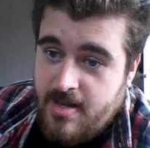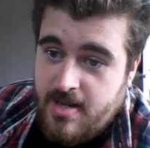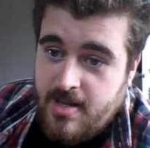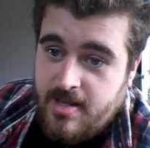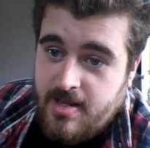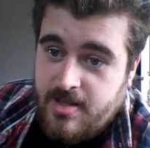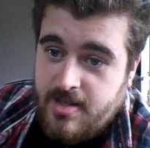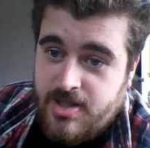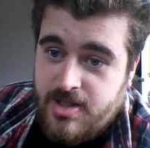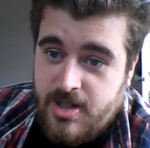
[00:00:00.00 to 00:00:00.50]

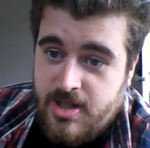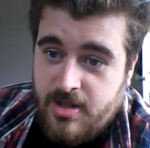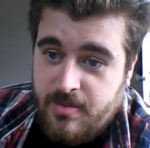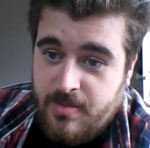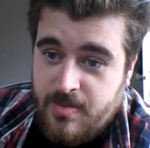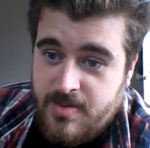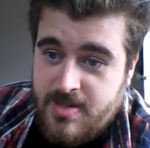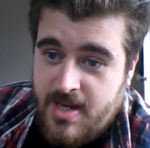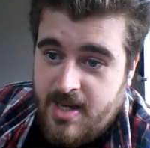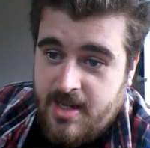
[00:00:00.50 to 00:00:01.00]
This show will
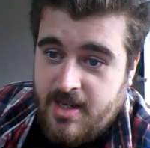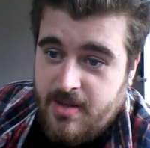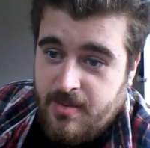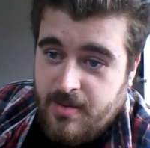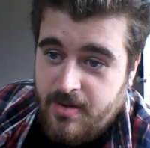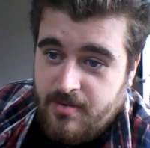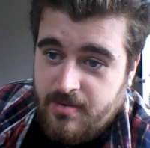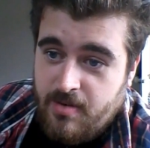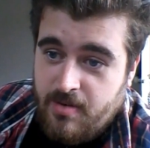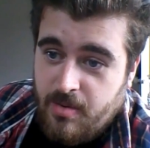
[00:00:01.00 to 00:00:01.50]
take you on
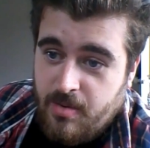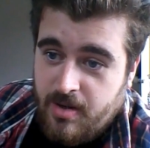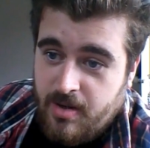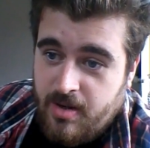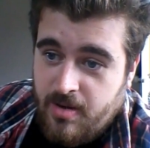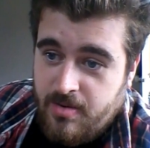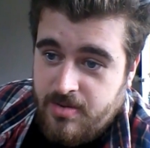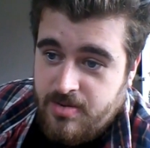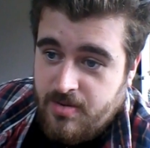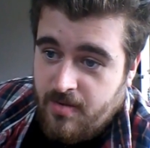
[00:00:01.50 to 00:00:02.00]
a roller
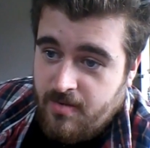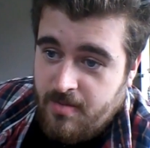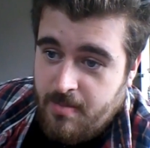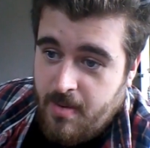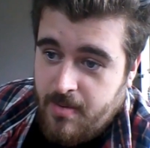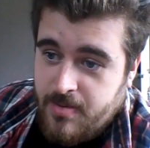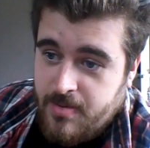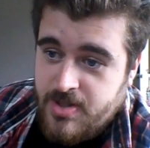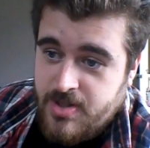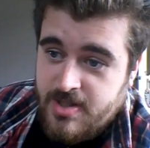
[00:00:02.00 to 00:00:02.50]
coaster of
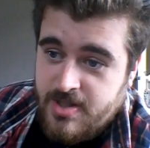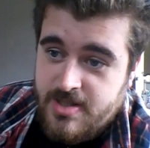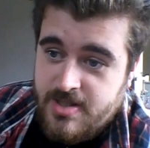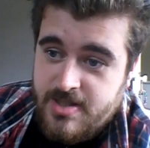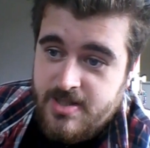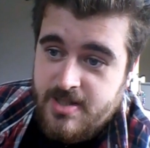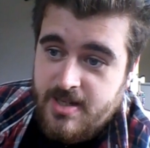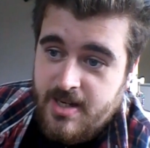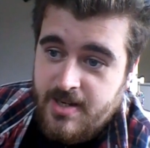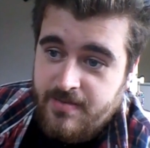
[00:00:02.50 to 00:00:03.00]

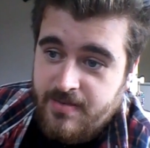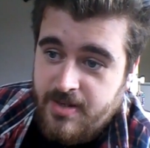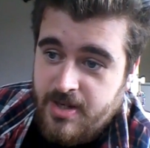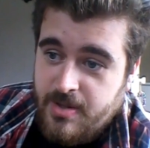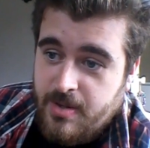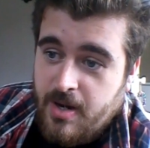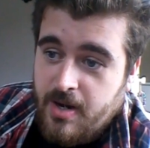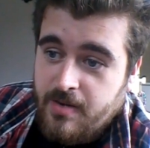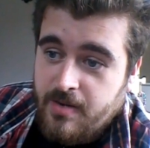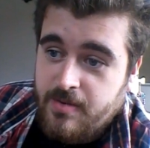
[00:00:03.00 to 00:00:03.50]
emotions, leaving
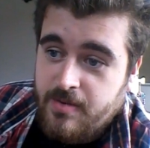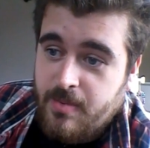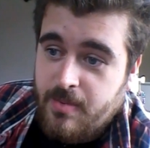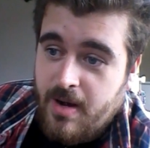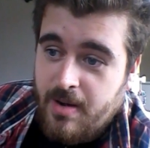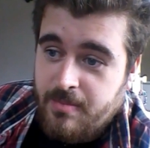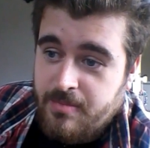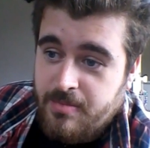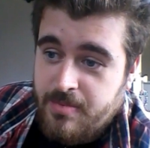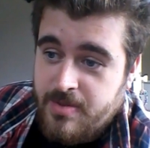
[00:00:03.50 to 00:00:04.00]
you
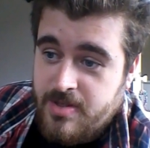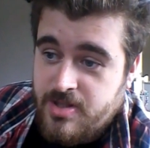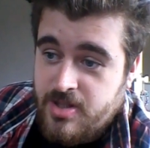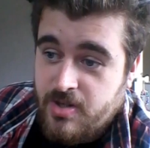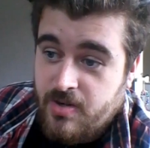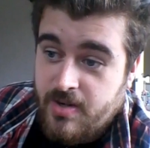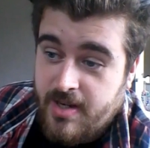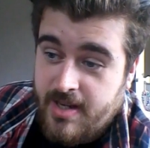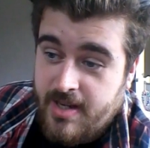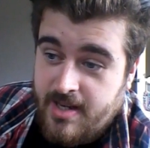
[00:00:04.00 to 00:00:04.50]
overwhelmed with
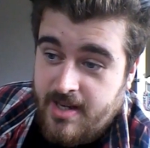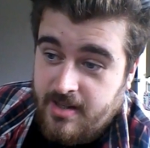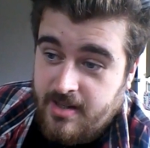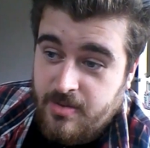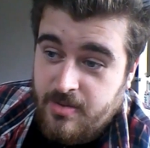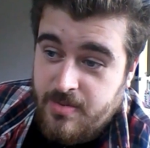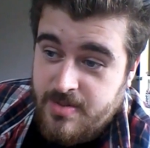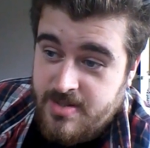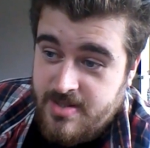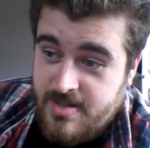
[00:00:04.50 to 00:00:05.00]
joy and
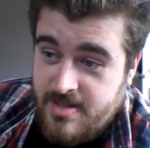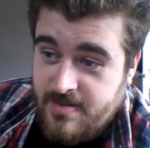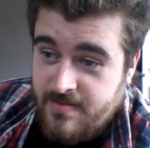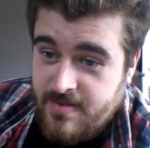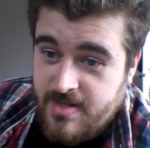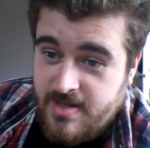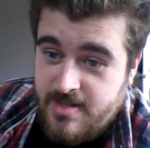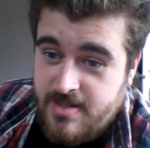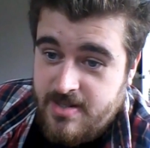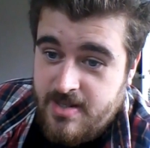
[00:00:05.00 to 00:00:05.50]

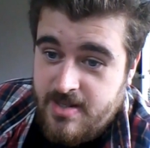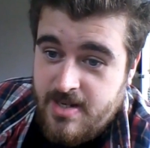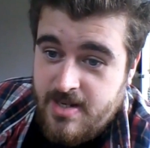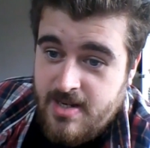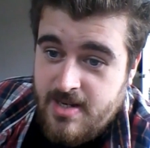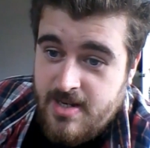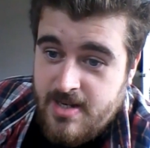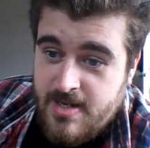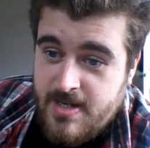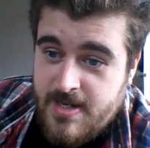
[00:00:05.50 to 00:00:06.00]
inquisitiveness.
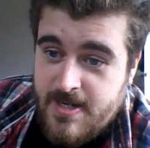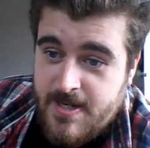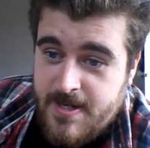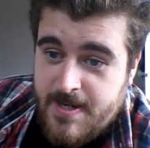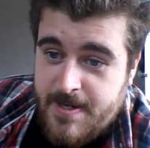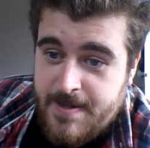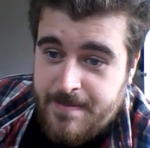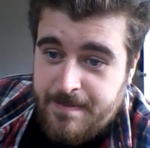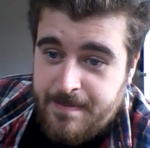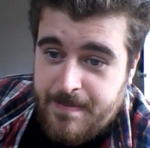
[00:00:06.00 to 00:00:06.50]

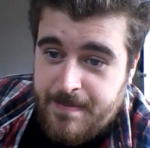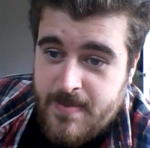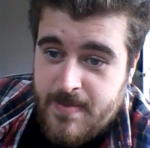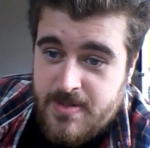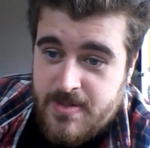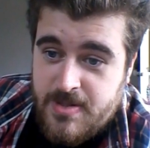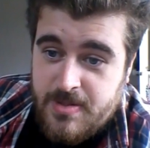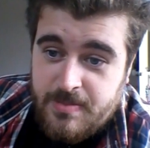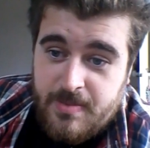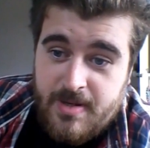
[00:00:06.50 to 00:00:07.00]

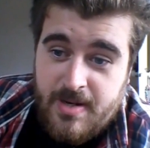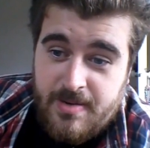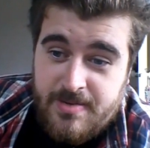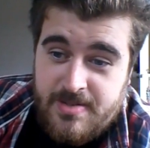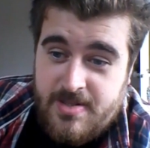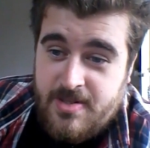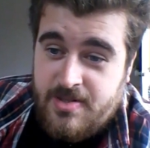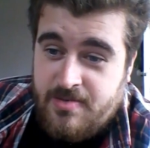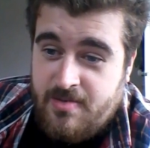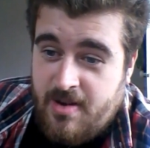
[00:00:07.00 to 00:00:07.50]
Someone else
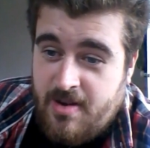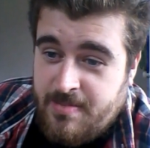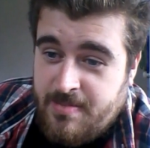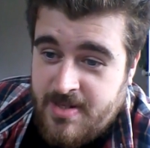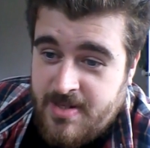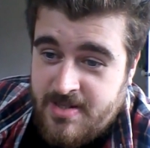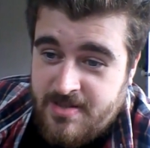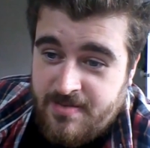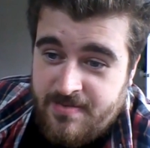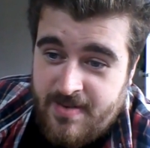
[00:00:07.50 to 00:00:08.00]
described it
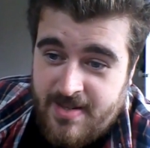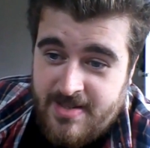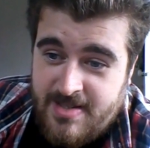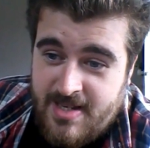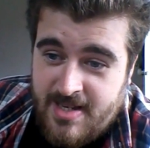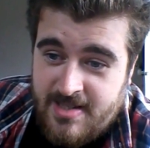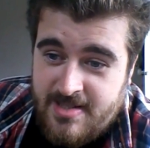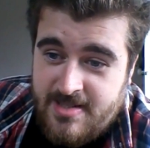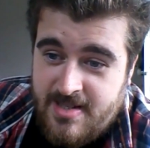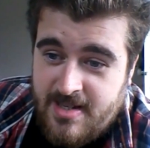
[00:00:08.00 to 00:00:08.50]
as a
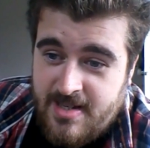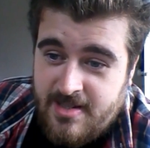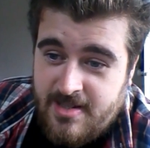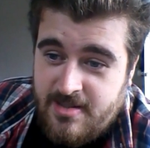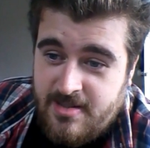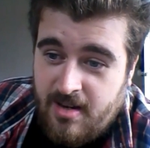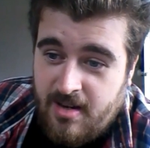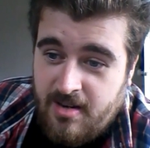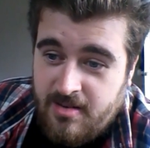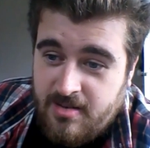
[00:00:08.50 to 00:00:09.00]
fantastic
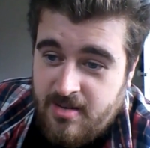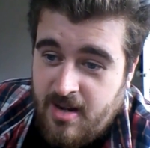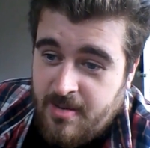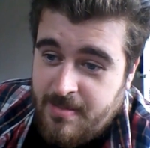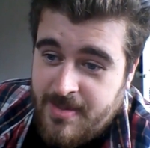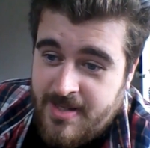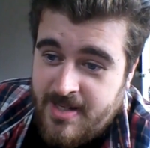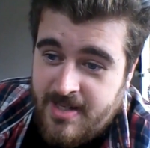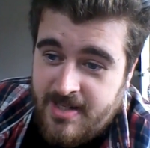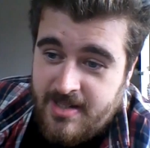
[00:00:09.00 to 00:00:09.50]
dark
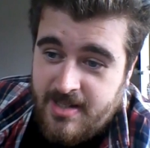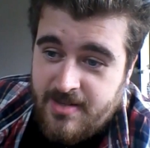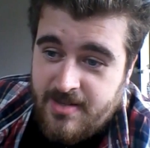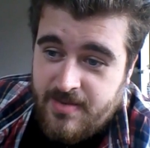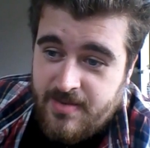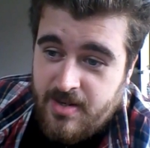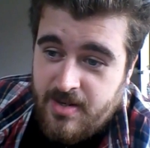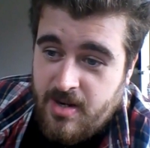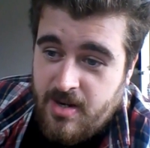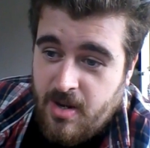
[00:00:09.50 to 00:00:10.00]
comedy,
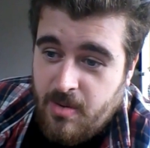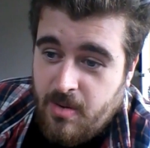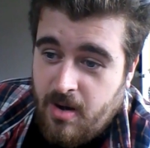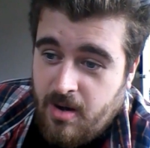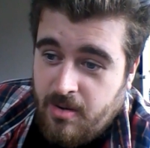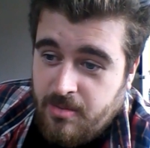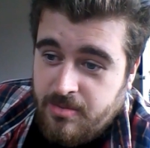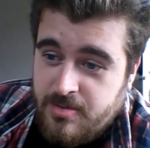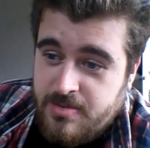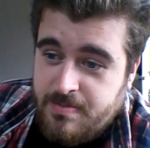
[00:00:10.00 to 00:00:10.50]
giving a
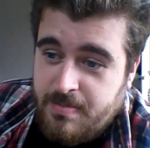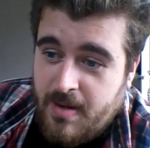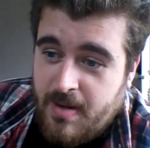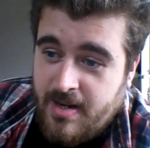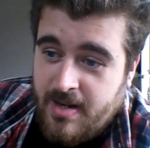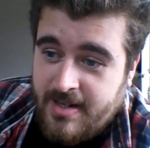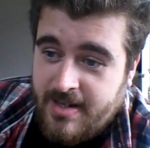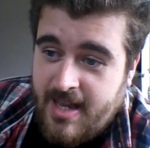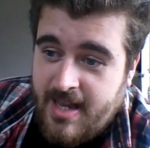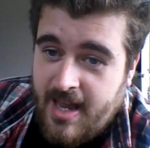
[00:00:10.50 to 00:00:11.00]
no-holds-barred
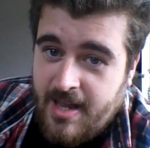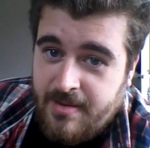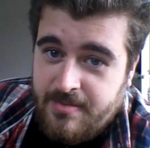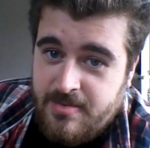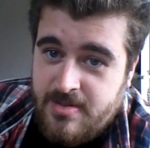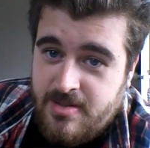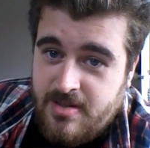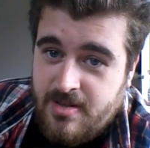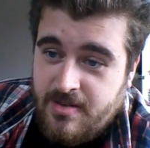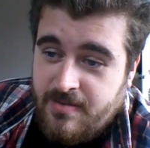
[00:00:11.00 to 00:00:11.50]

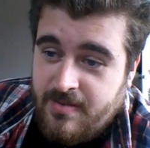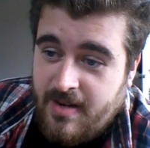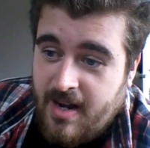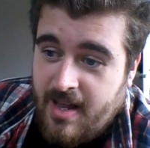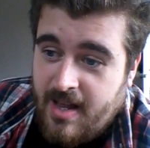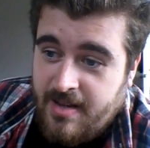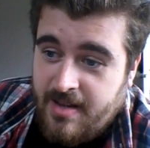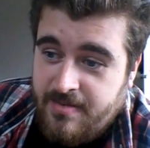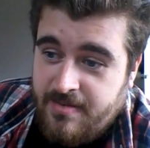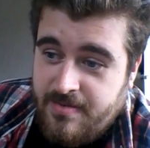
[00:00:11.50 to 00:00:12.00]
account of
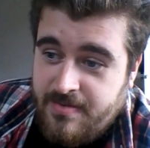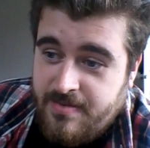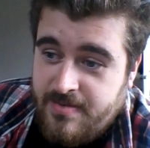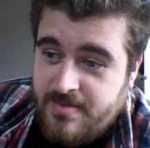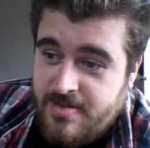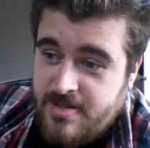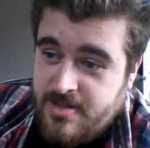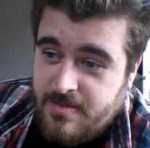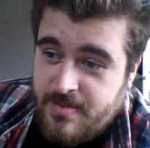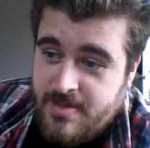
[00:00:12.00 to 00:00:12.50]
life,
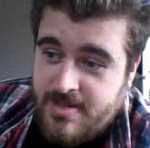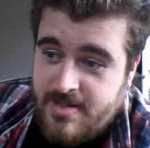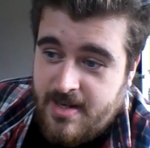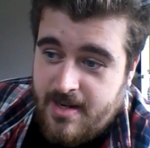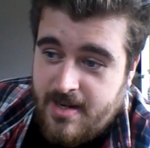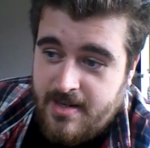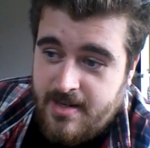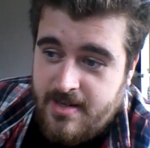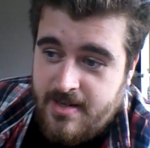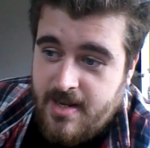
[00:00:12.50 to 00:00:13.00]

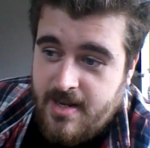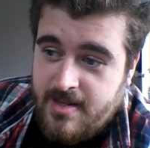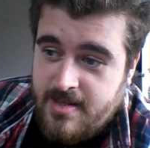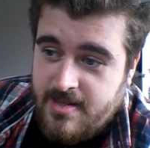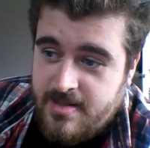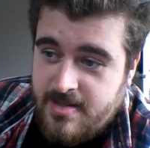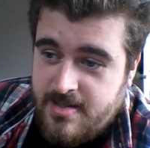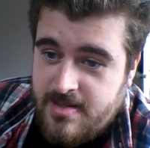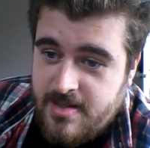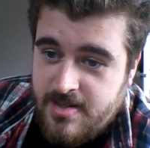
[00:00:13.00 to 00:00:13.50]
suicide, and the
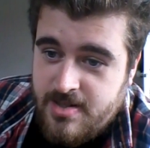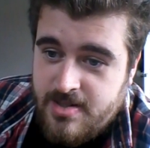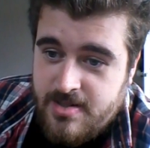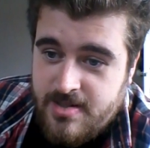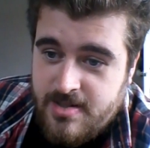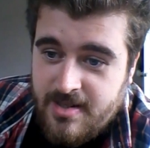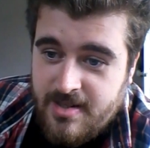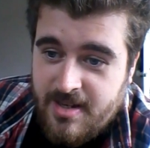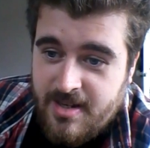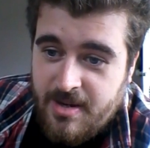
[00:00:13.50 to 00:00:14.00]
decisions
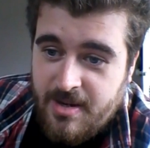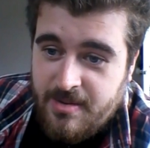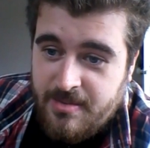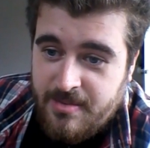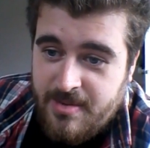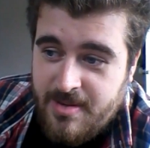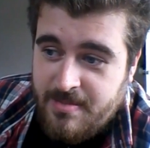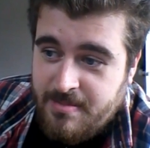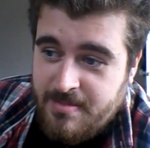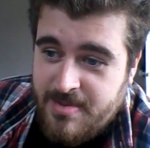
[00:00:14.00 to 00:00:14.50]
that go
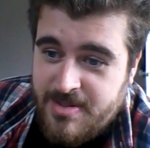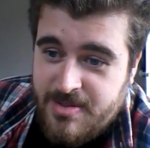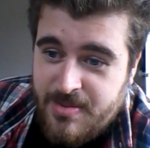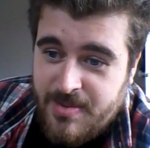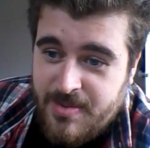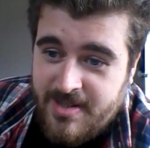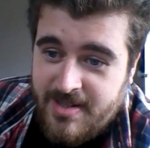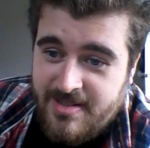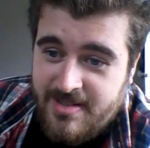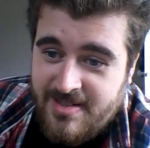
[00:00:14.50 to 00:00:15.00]
in
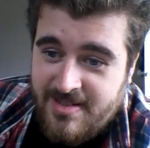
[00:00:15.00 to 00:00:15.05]
between.